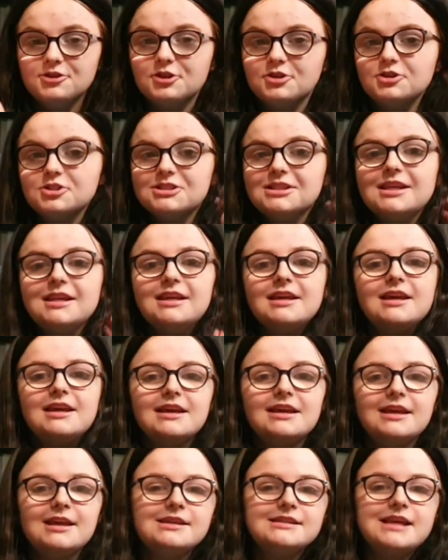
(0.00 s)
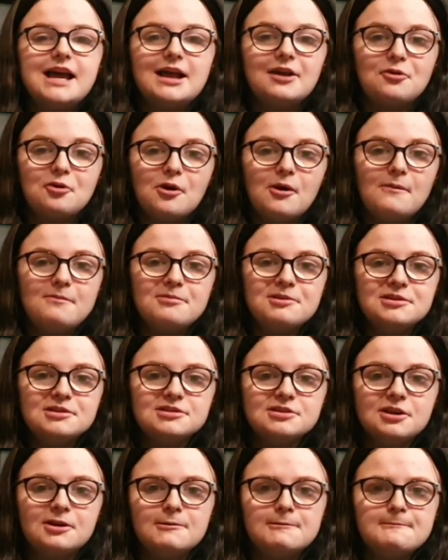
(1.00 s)
Thursday because I got a
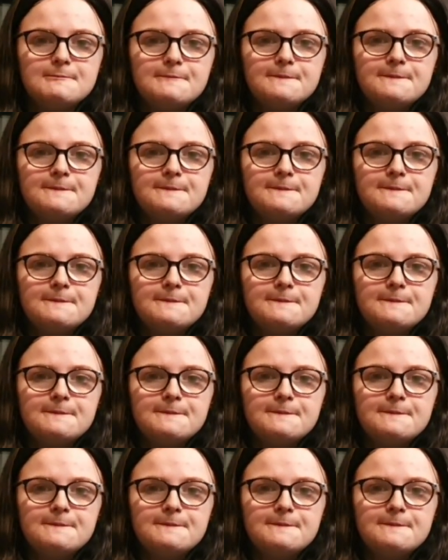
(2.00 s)
pizza.